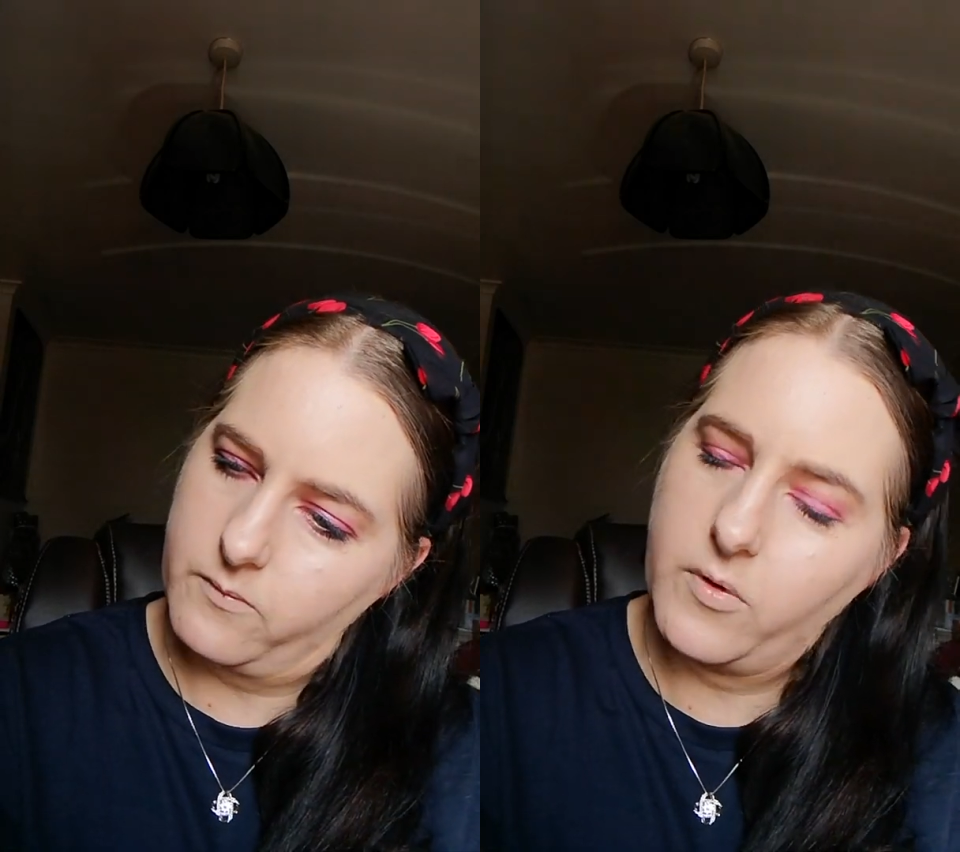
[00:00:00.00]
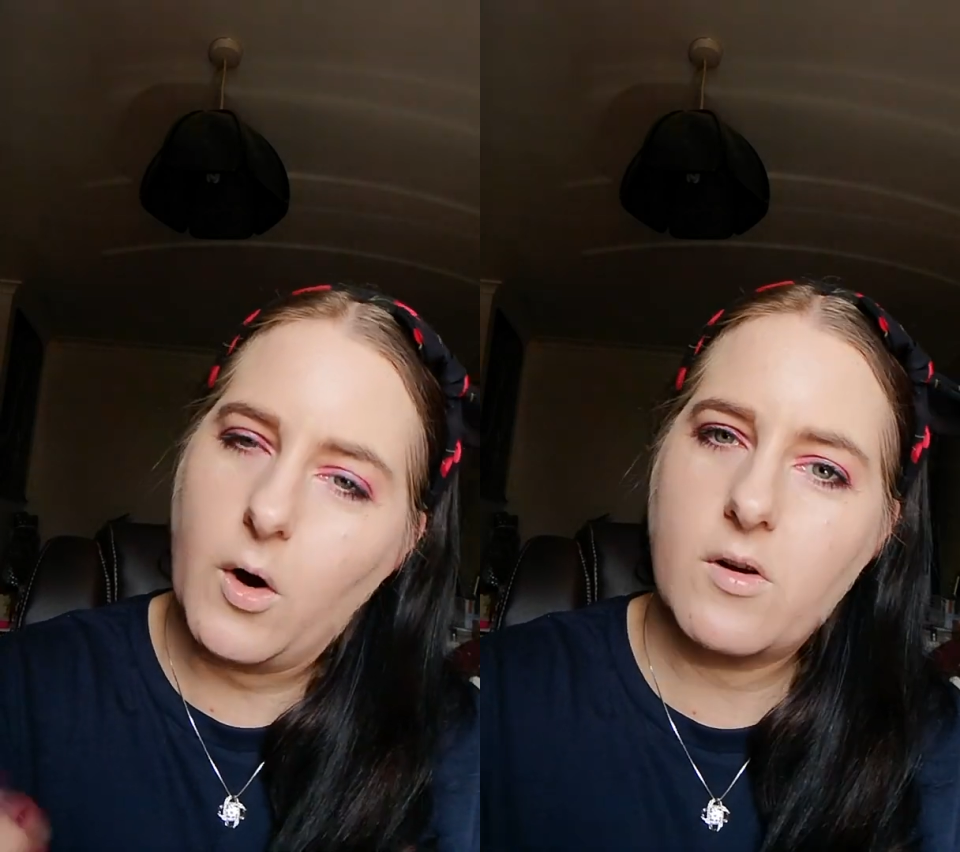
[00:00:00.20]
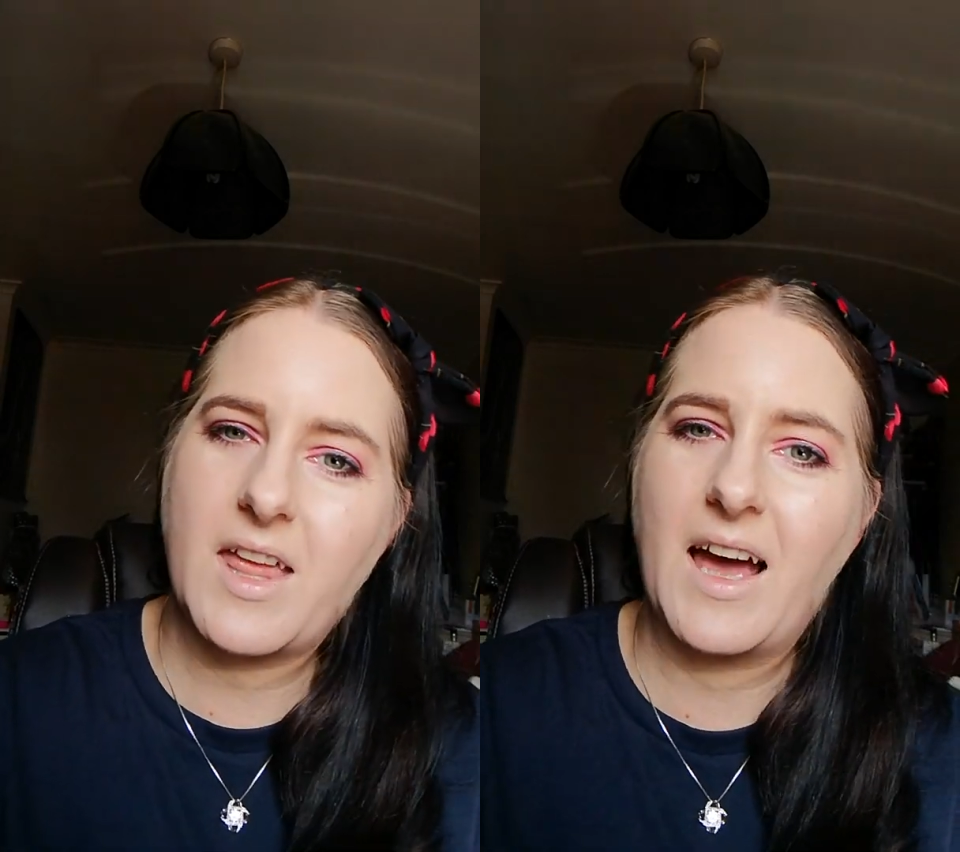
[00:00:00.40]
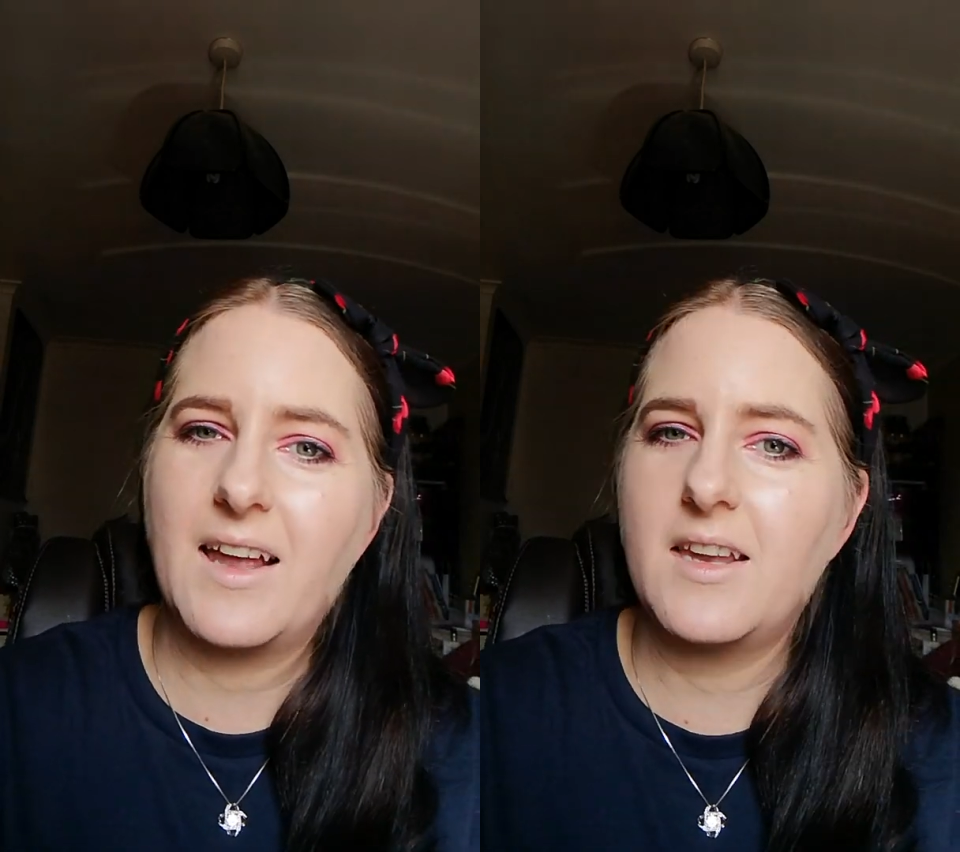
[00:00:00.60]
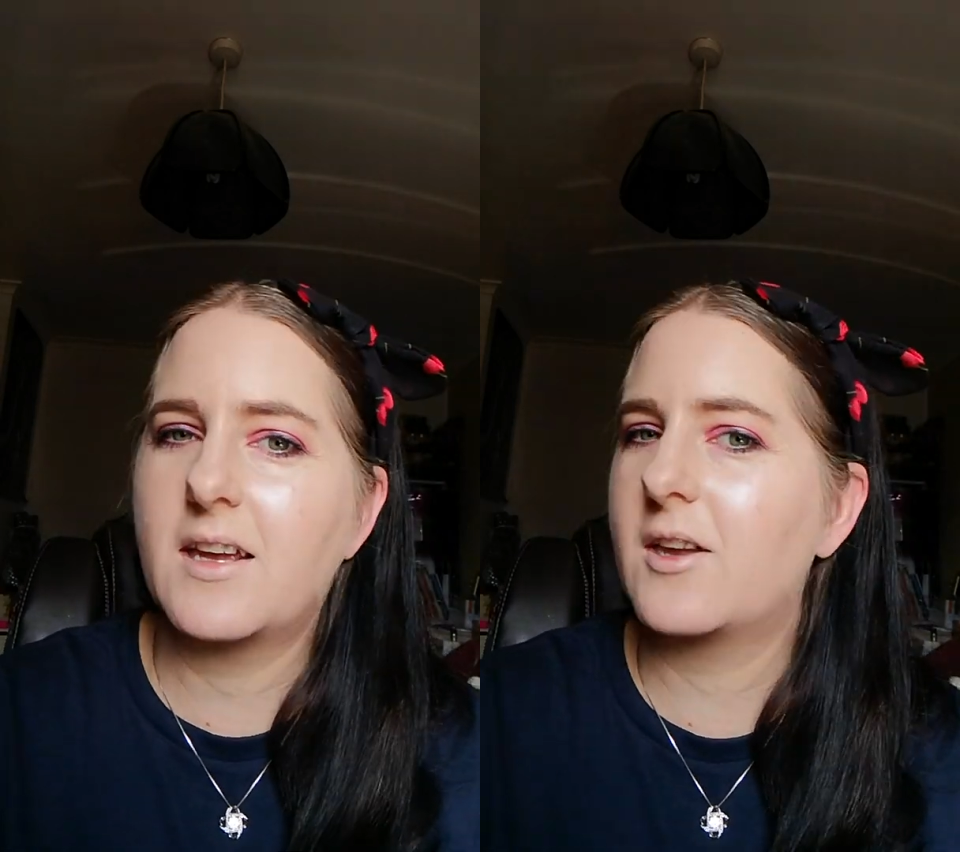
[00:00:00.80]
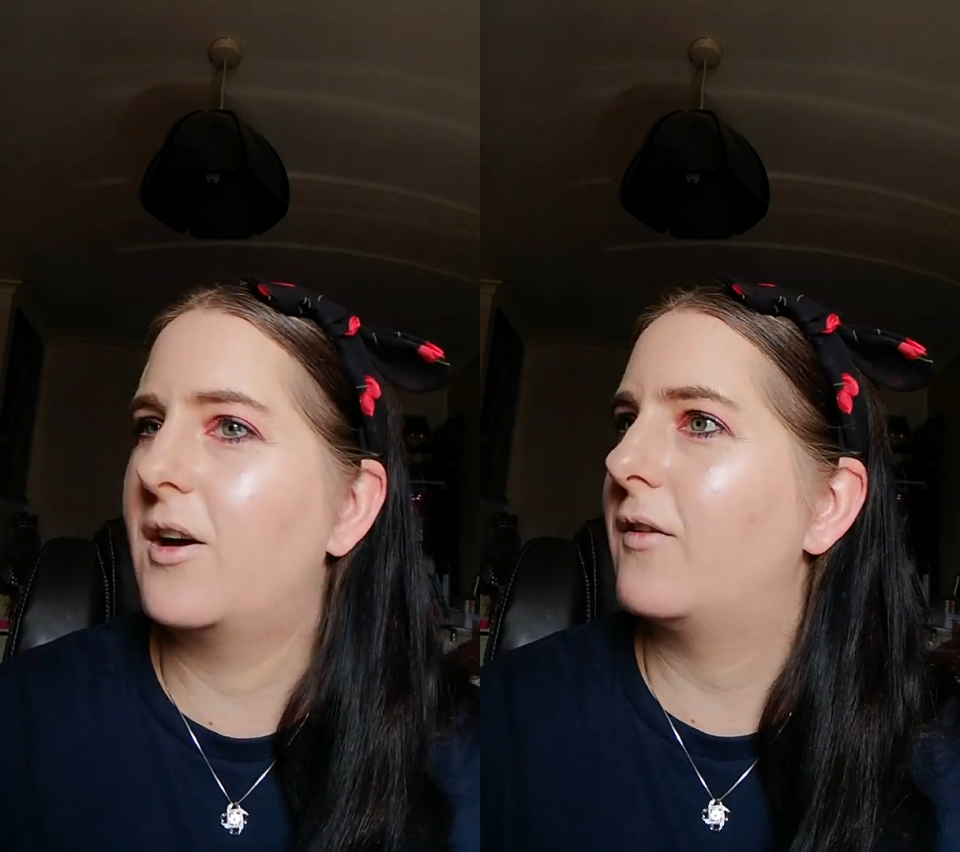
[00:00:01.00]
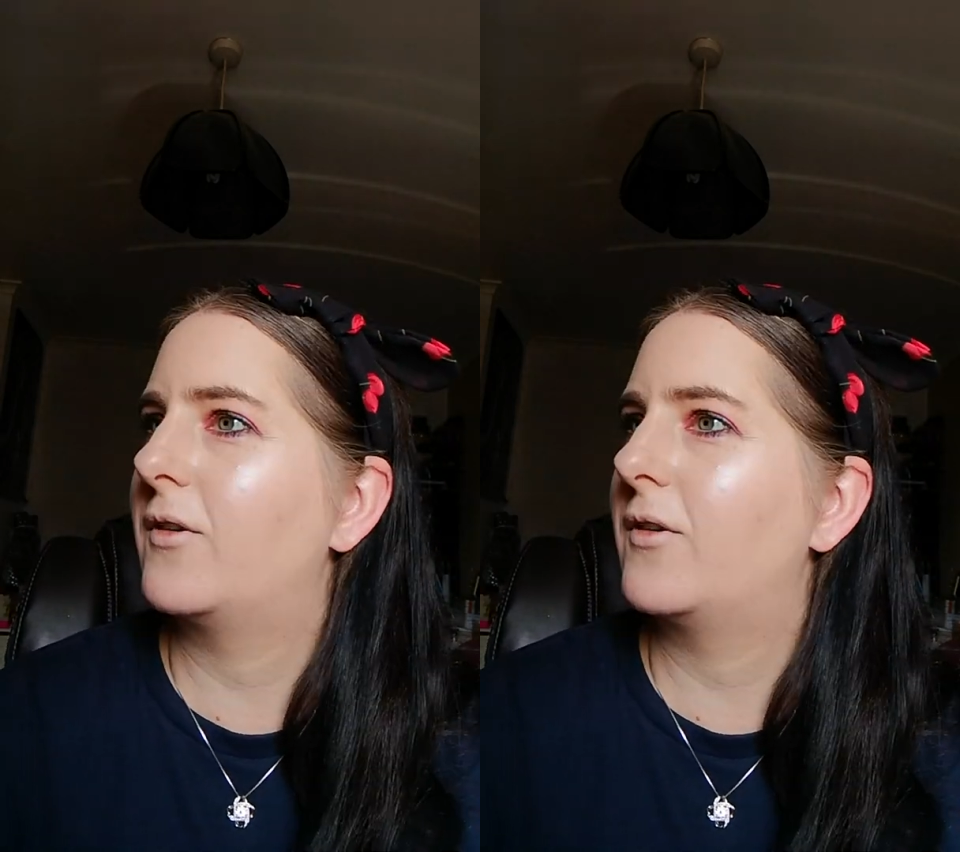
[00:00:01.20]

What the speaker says: Volcanic, not